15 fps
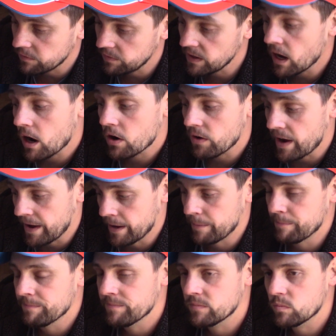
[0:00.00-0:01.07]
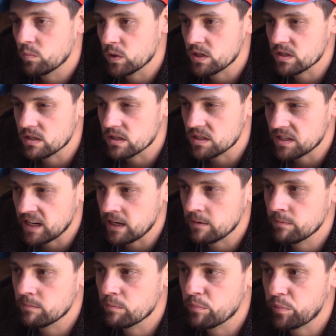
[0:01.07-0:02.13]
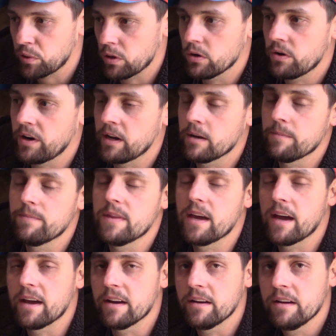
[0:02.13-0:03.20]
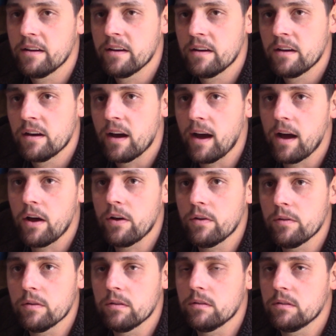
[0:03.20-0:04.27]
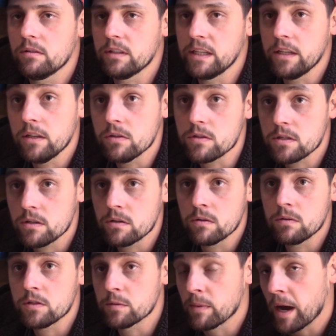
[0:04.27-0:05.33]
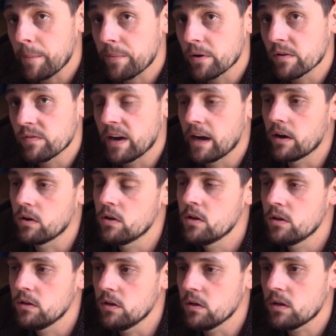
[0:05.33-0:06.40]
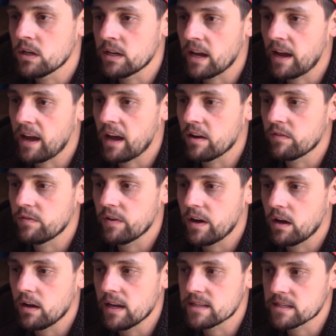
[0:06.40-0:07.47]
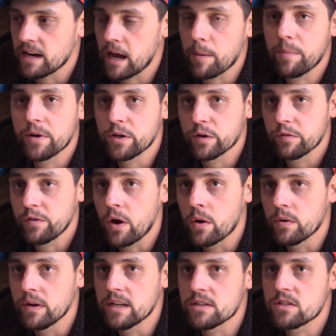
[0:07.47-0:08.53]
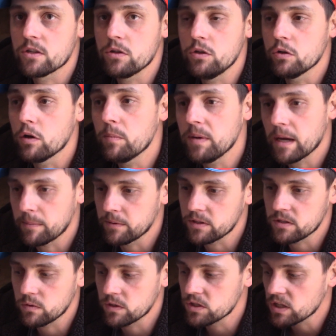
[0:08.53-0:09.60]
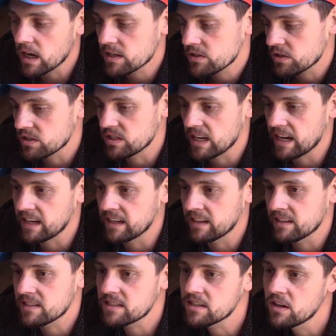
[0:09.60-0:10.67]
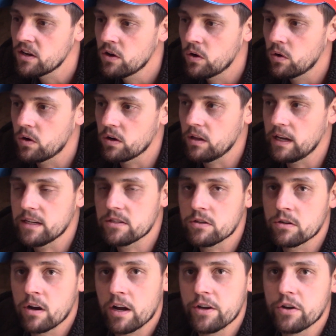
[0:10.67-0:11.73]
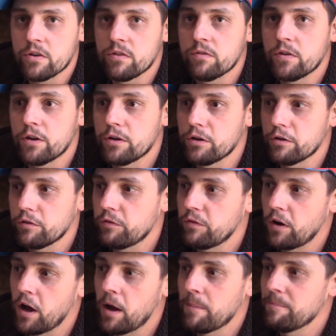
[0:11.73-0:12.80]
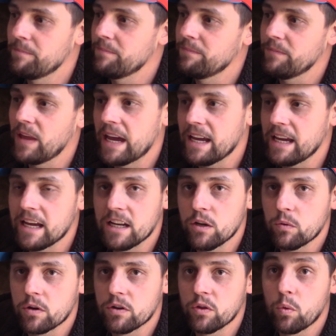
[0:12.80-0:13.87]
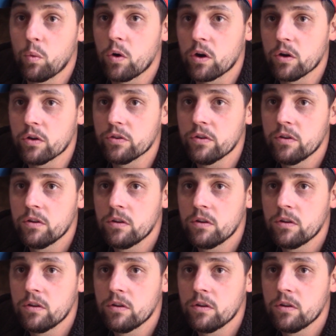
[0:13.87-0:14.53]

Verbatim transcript: VRM, which is the same program that I'll link you to my profile, you can have as an app on your phone, and so you'll be able to adjust your settings or like turn on your inverter from like anywhere in the world.